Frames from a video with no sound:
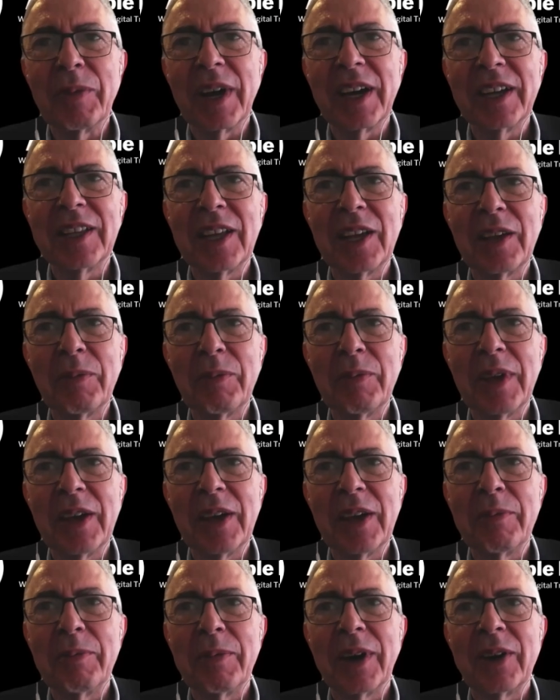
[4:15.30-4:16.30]
reminding
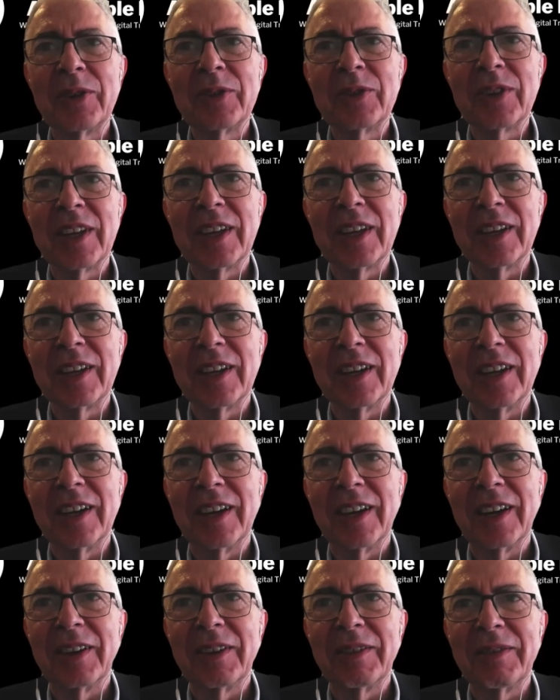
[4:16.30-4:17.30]
me about
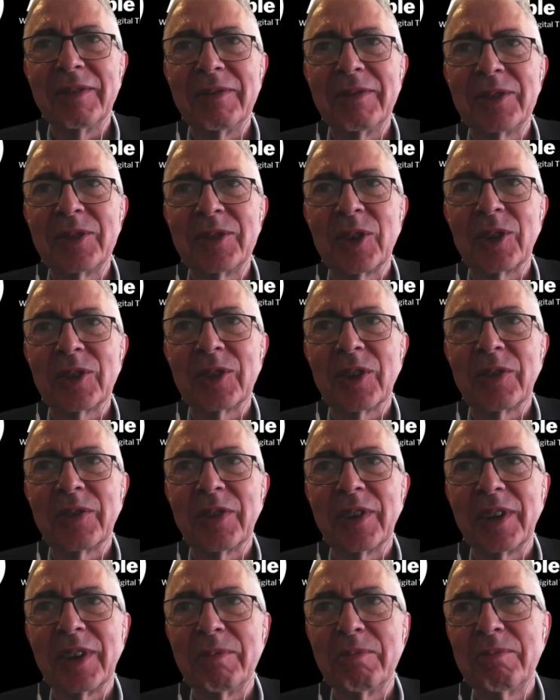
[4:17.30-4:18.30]
the sort
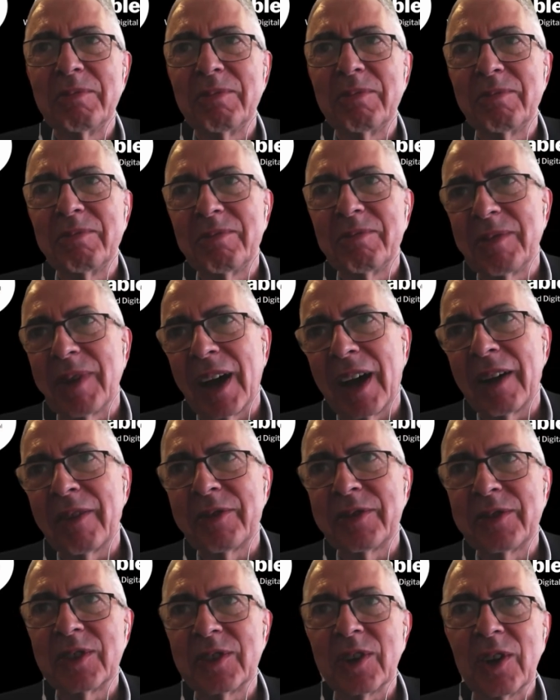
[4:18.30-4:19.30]
of a
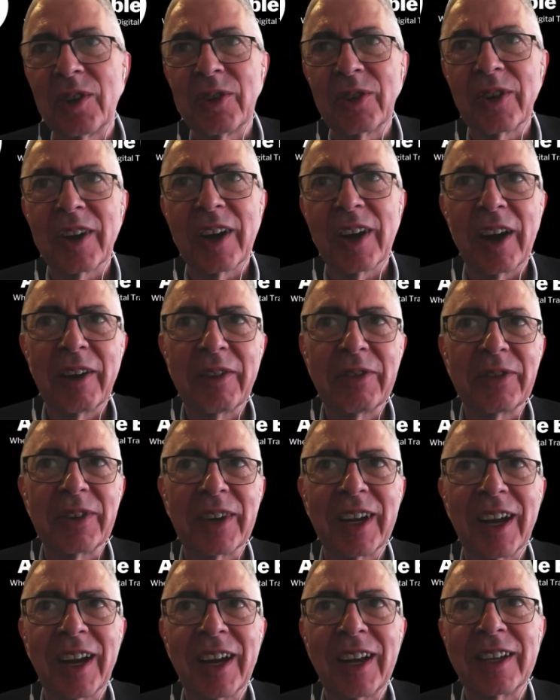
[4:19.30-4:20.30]
half joke, half
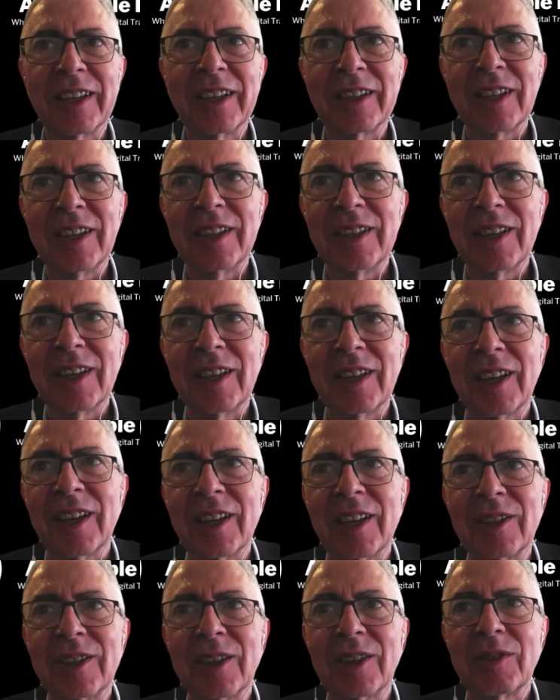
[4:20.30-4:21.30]
reality
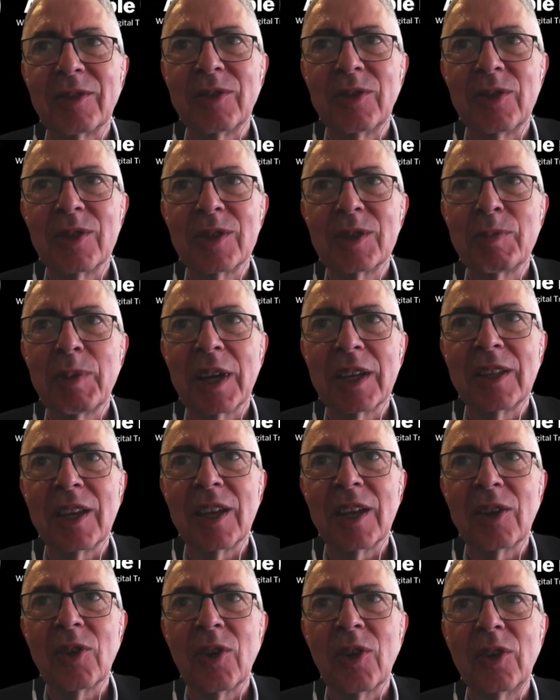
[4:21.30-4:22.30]
indicator used by
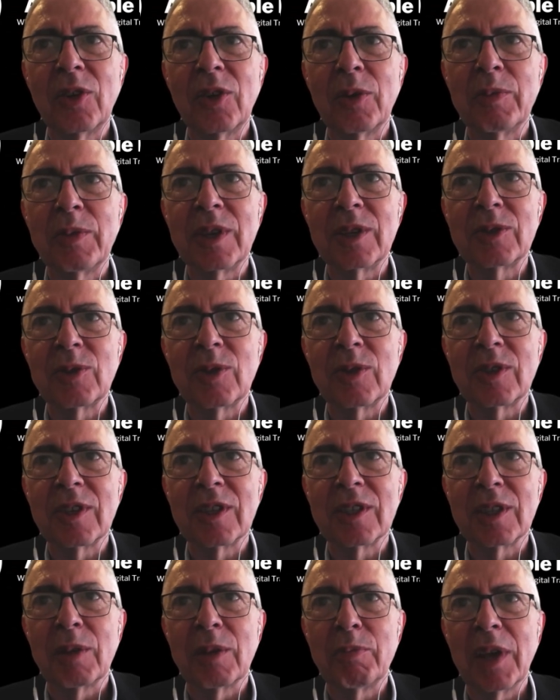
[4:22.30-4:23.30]
the economist,
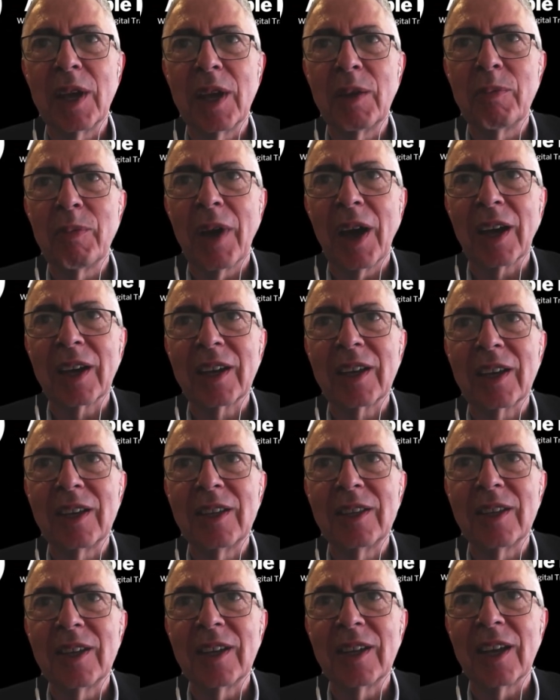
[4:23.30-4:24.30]
which is the Big Mac
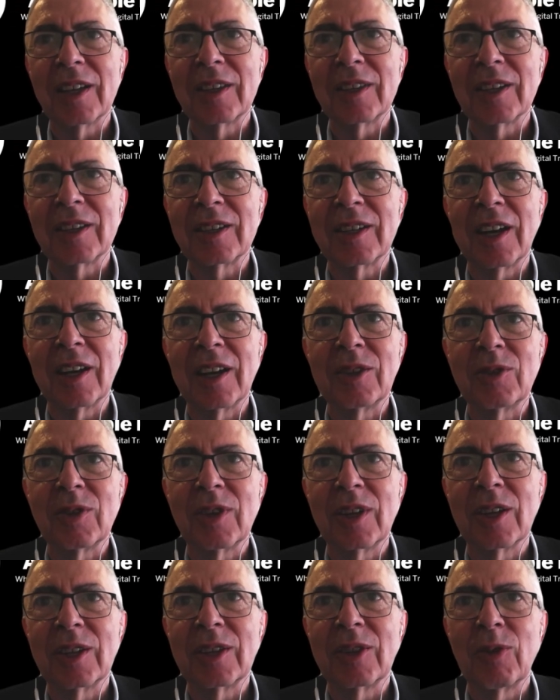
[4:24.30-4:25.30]
indicator, trying
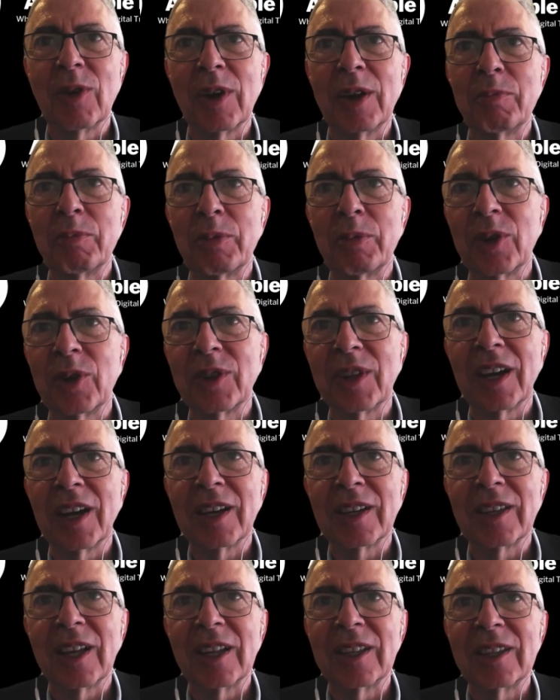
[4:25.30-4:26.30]
to get one
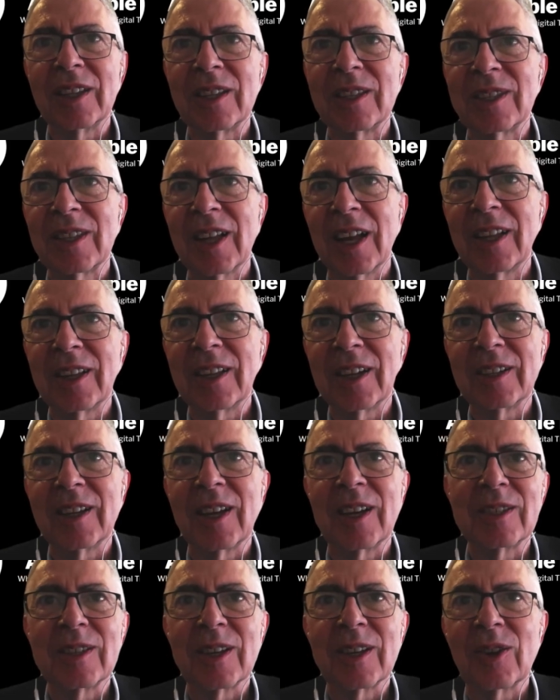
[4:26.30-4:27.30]
product that is
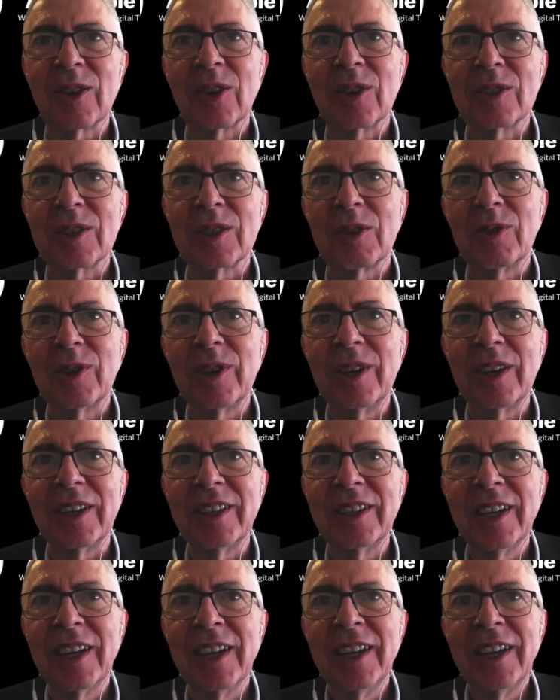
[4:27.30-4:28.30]
standardized across the
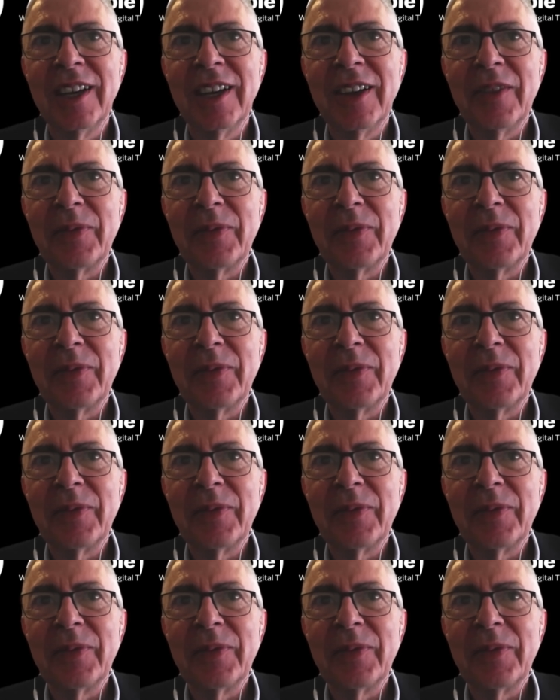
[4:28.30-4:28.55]
world.